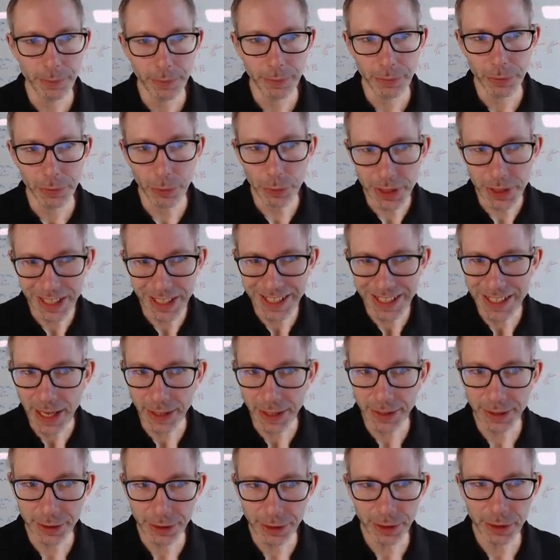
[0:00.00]
So the key
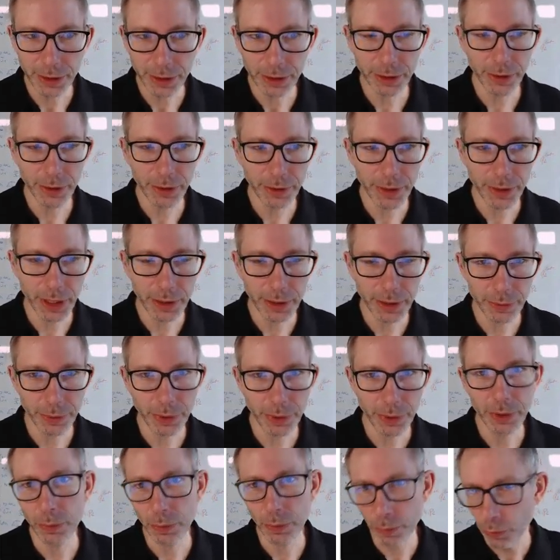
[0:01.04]
idea here is that
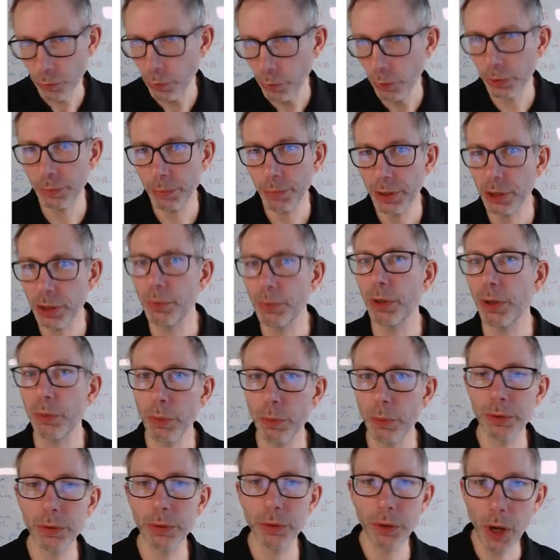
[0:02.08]
ultimately what we
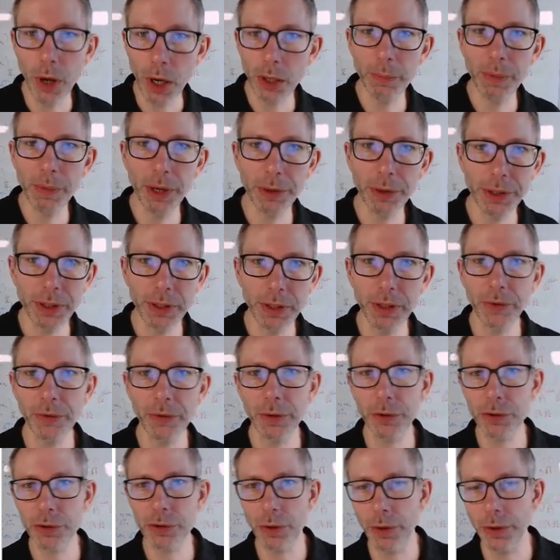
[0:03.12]
want to talk about here is the
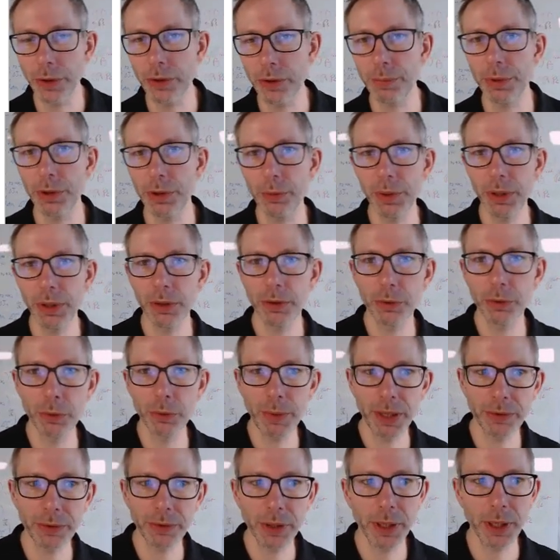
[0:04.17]
choice between the
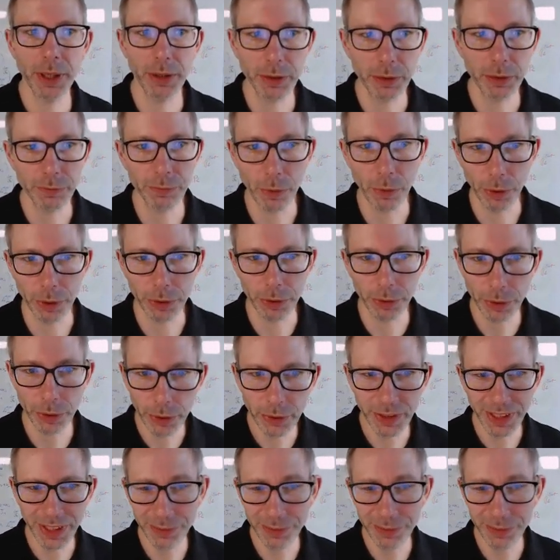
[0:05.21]
domestic and the foreign goods.